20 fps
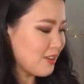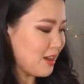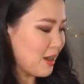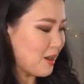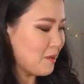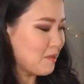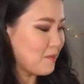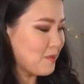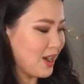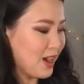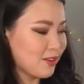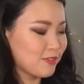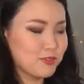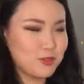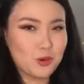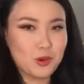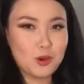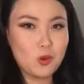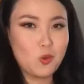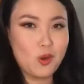about
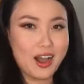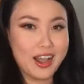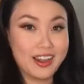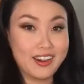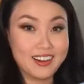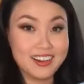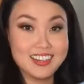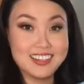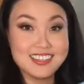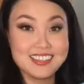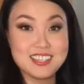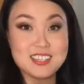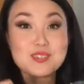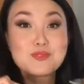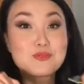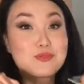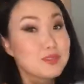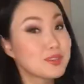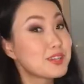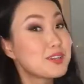floral wire is it's
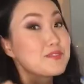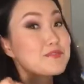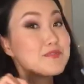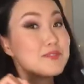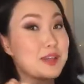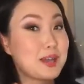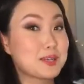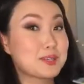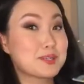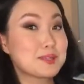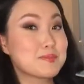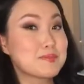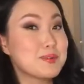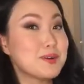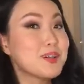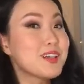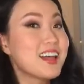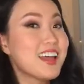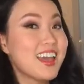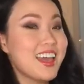really
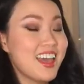flexible